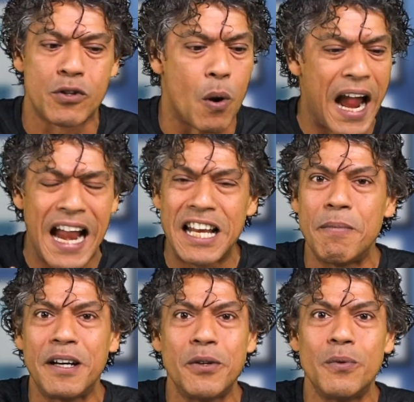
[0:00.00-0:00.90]
So
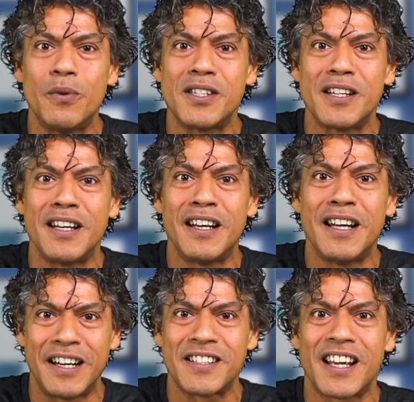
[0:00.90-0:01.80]
anybody who is in
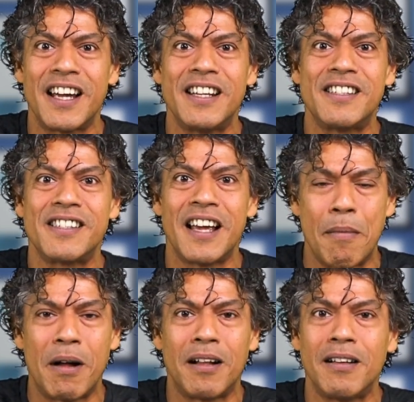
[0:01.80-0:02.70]
data science,
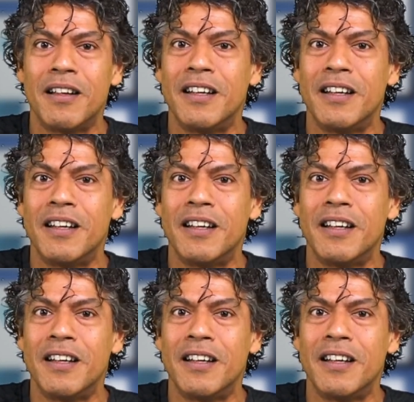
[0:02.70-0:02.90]
ML,